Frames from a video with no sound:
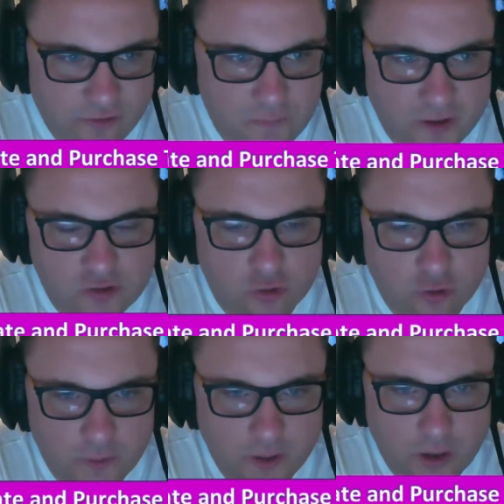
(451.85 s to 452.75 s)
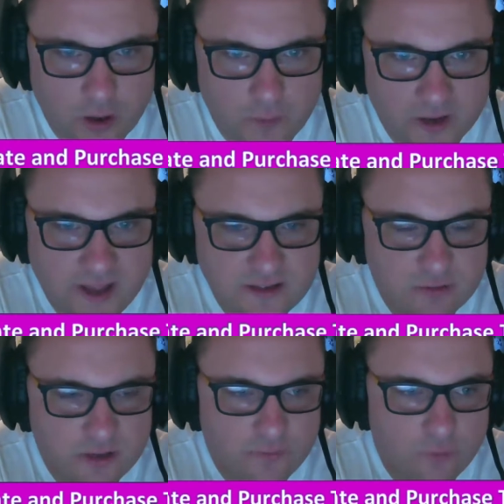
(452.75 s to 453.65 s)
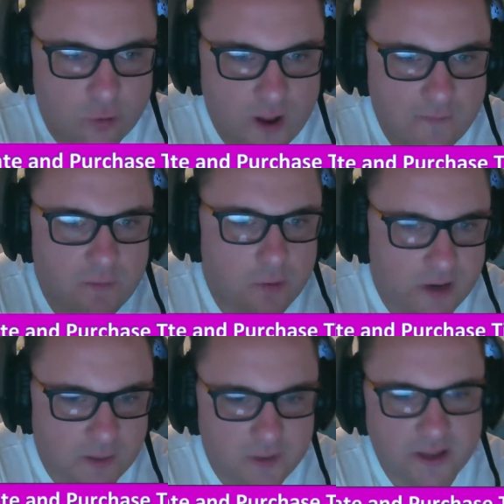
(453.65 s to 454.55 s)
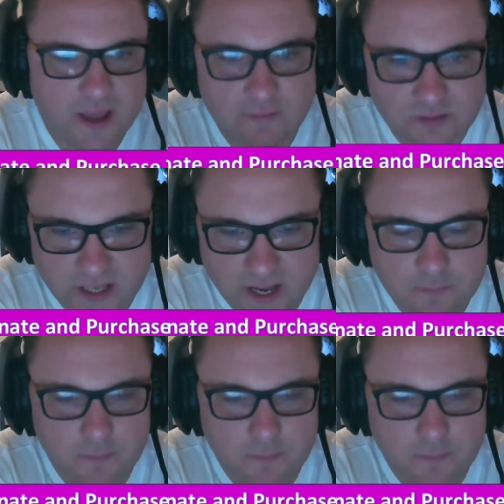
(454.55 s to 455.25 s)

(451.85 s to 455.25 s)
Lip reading: to make sure that we're catering for everybody and we can get everything in.